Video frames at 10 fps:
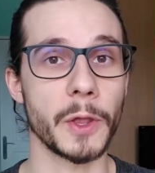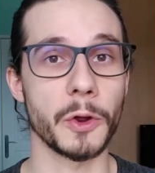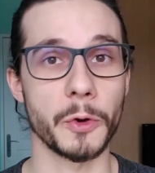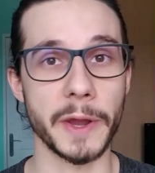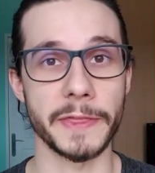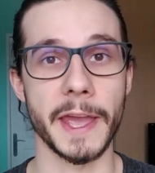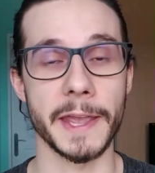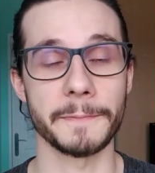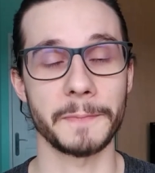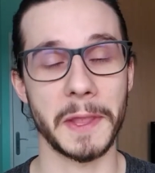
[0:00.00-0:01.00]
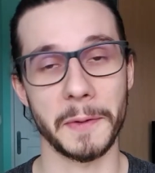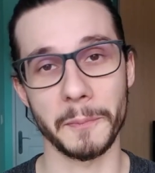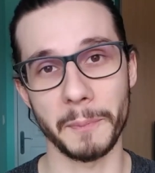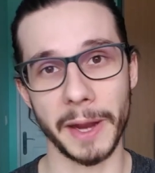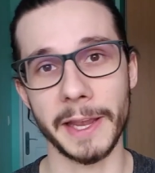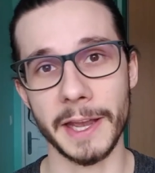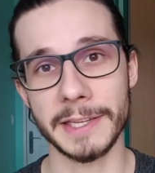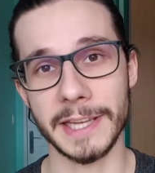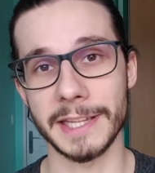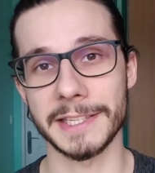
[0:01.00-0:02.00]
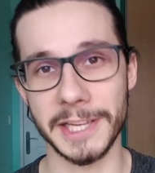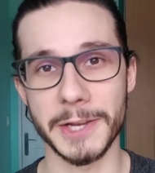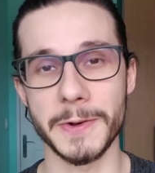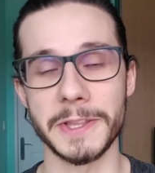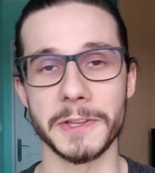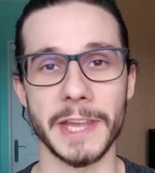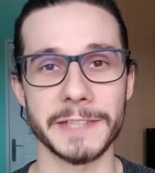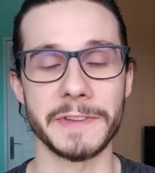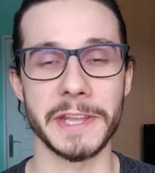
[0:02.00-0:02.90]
a great day. Bye guys, and see you in the next